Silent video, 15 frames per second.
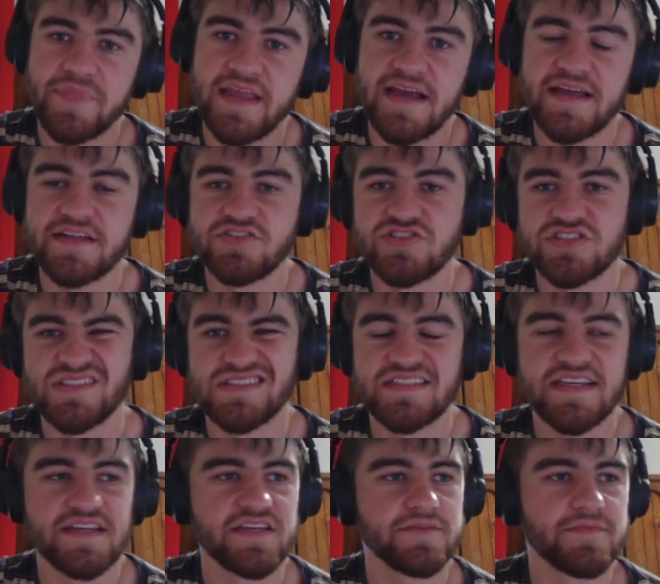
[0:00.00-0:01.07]
and just
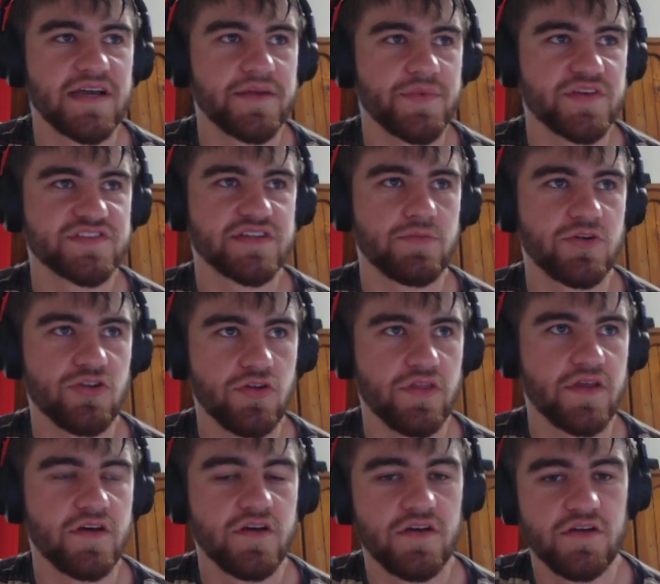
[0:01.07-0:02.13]
see, maybe someone on
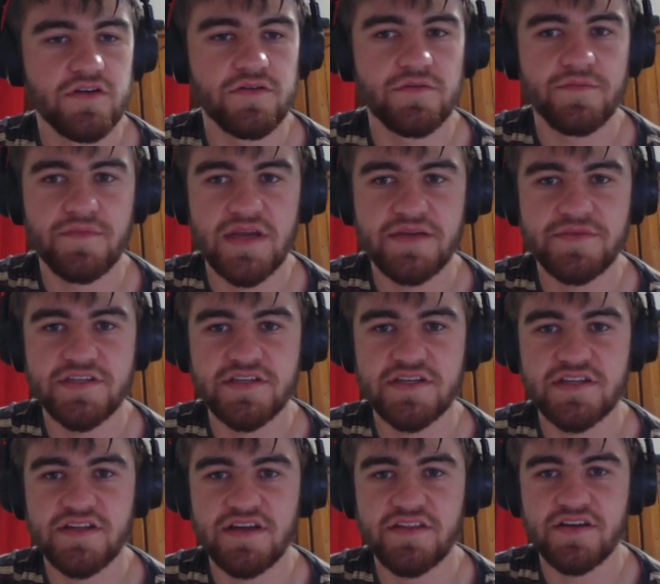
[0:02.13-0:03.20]
the, maybe
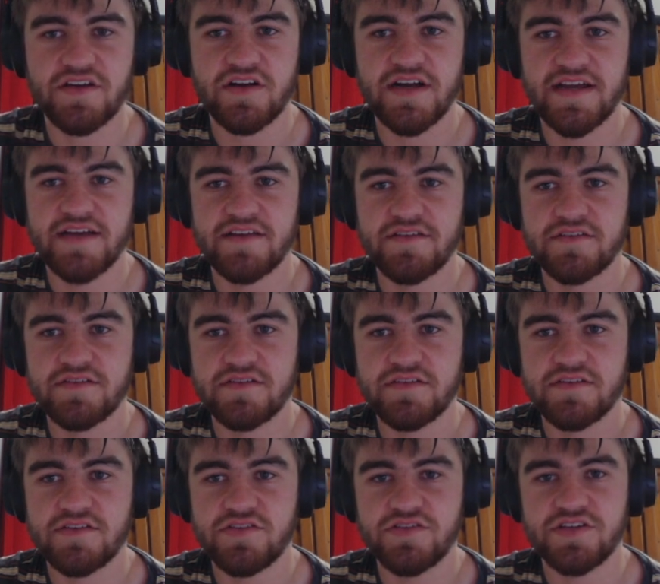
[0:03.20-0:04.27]
another guy you